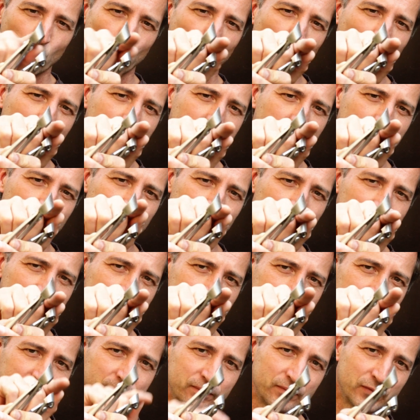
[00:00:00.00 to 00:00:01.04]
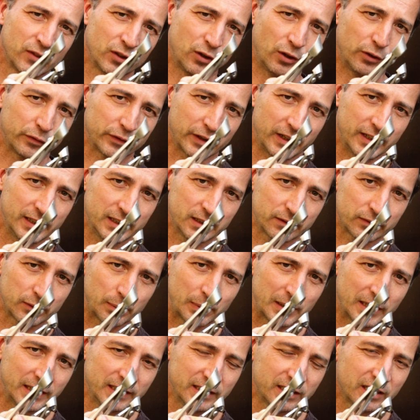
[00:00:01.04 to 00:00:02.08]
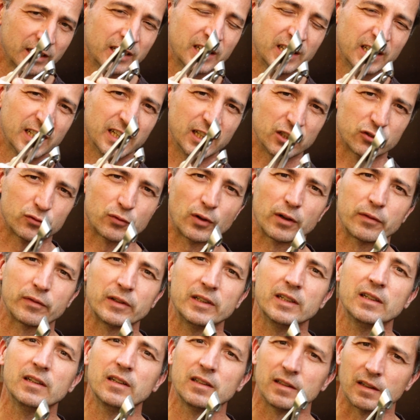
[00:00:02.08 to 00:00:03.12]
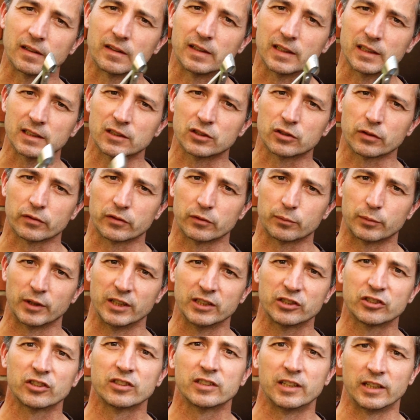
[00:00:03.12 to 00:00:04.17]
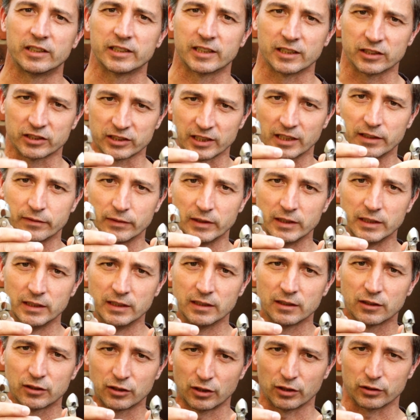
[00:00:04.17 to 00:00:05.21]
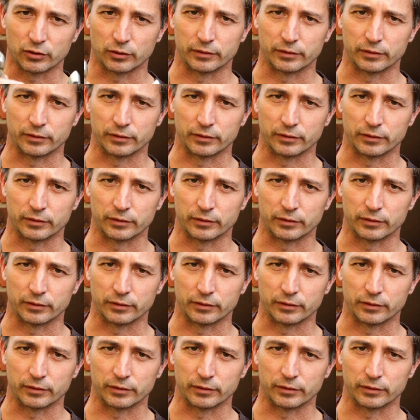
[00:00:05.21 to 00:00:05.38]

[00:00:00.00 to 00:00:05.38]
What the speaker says: 1/3 of the height of the blade is roughly the thickness of the branch that you can safely cut